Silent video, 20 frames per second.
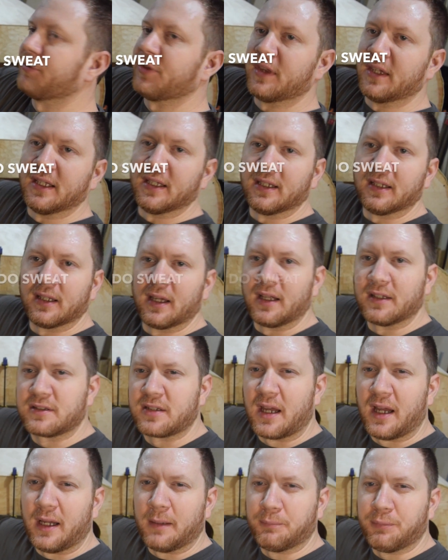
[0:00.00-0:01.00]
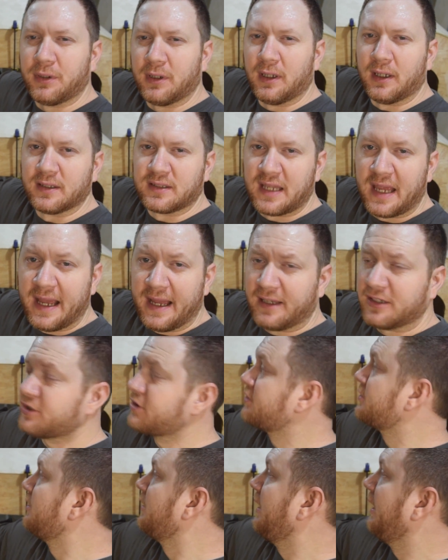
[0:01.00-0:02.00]
the top
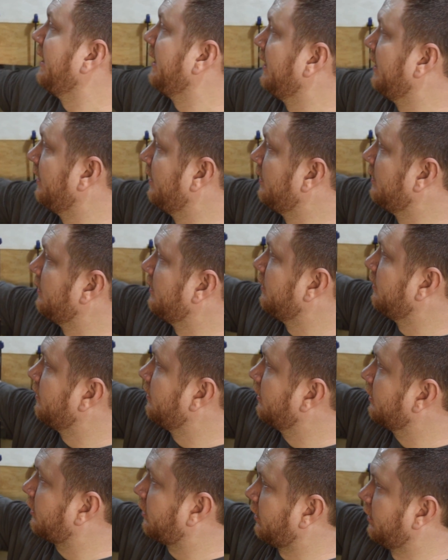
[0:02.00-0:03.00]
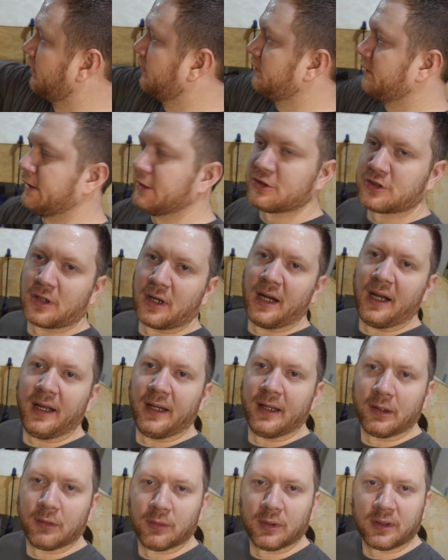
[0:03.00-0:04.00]
attached and currently
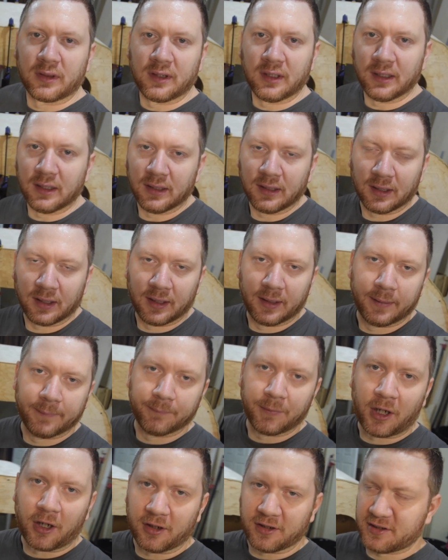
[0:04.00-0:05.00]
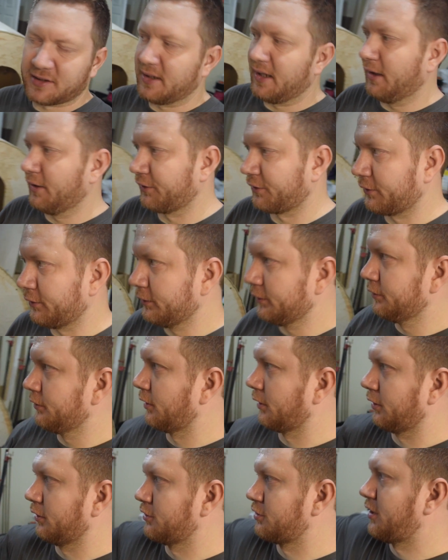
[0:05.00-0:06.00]
drying with the hard as nails glue
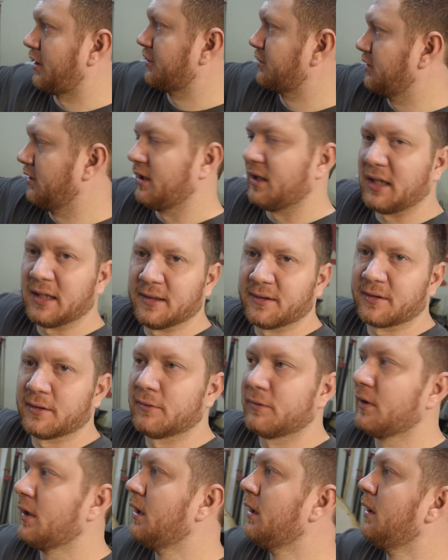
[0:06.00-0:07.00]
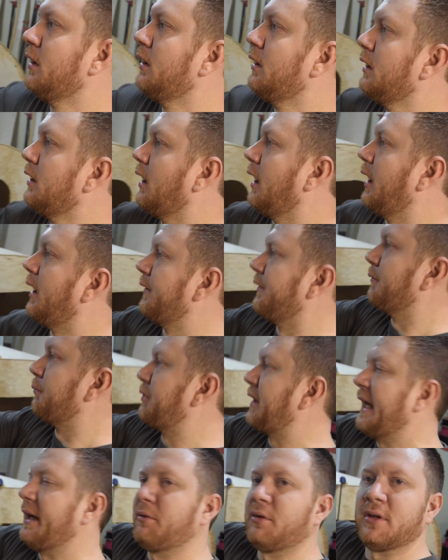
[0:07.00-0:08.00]
or construction adhesive. The
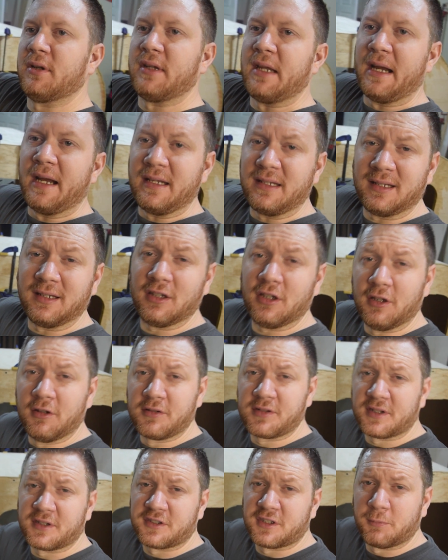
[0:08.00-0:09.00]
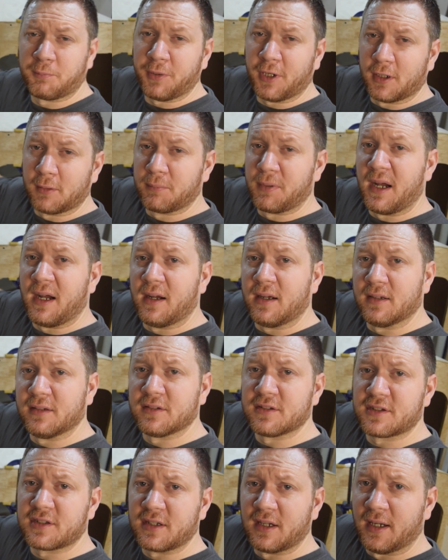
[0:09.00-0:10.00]
plywood that I did use is the Pure
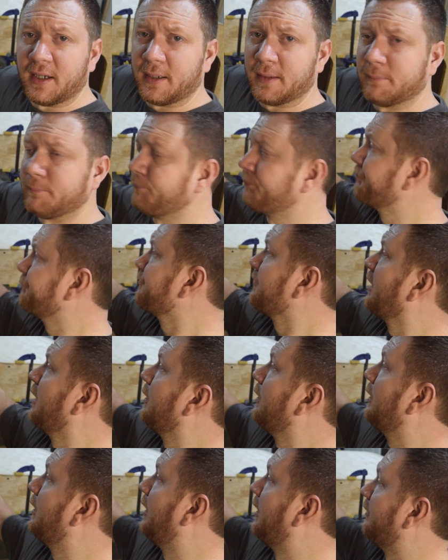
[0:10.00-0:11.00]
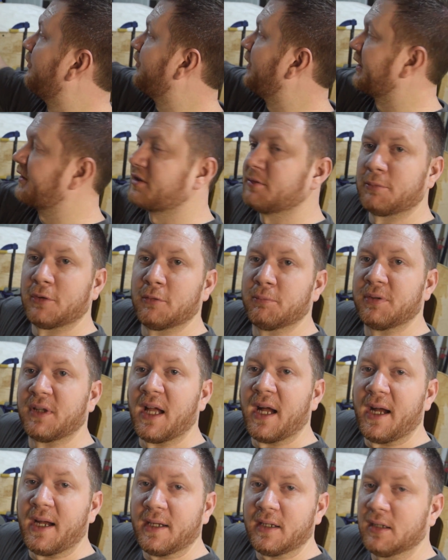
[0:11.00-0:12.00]
Bond's flexible
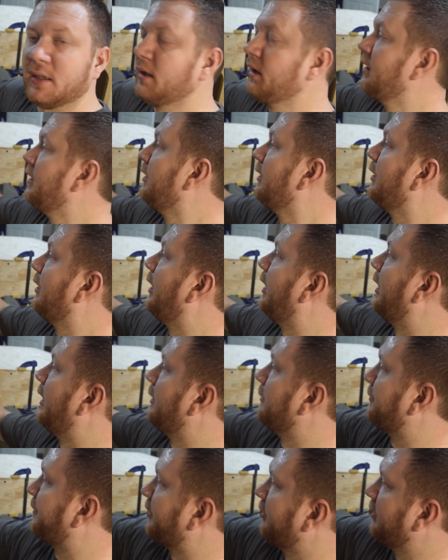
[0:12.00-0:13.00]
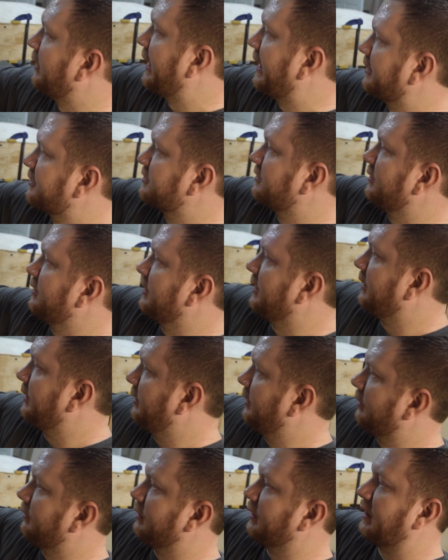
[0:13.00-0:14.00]
ply, so it actually
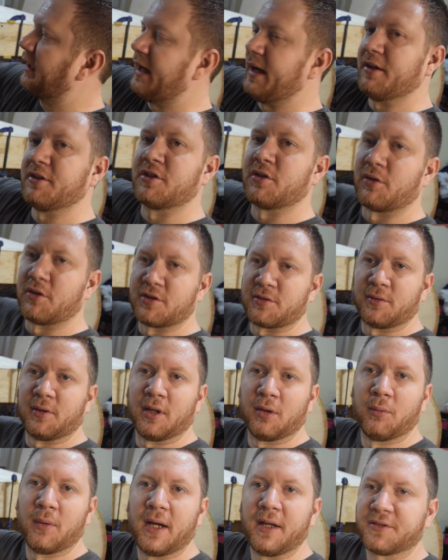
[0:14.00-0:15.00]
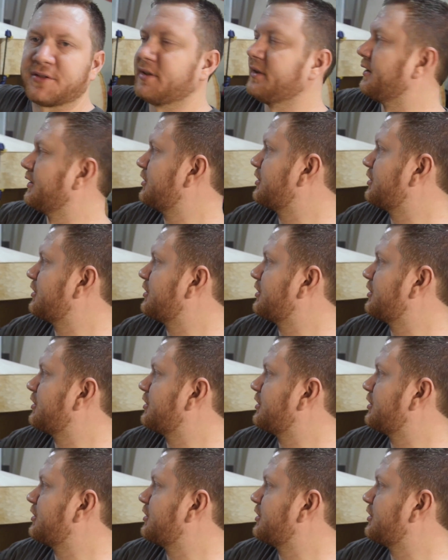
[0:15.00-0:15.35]
it contours really well to the